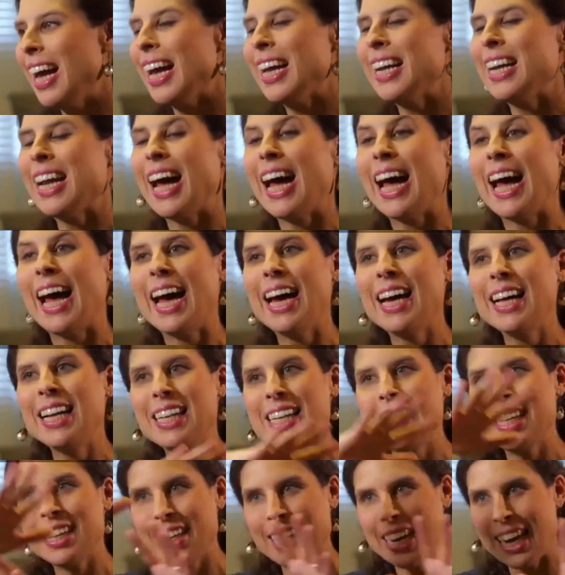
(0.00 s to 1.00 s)
and
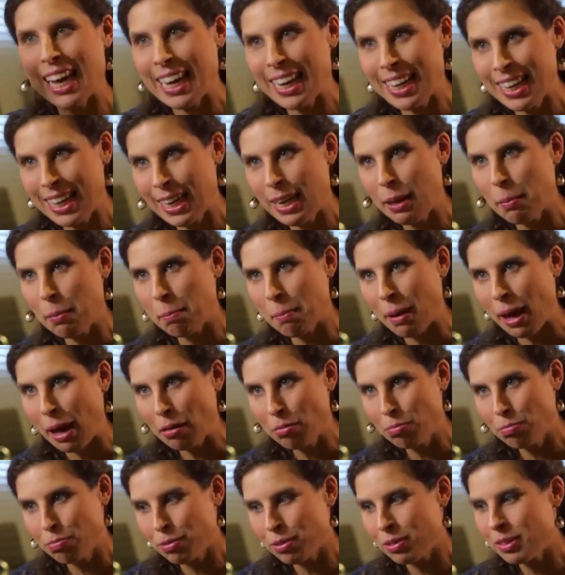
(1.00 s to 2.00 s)
highly unlikely
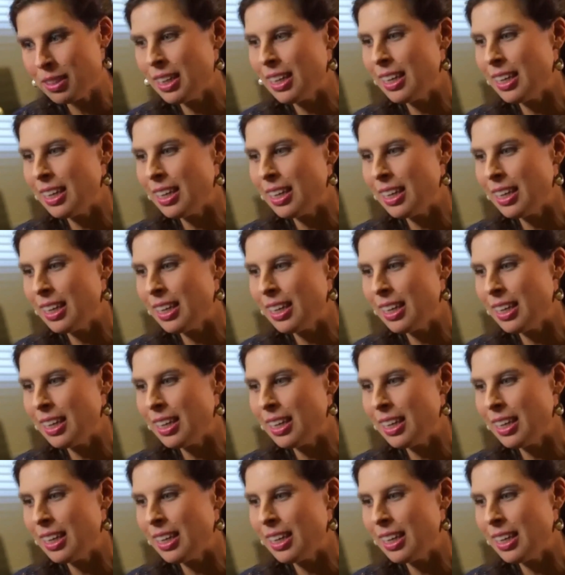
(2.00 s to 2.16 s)
map,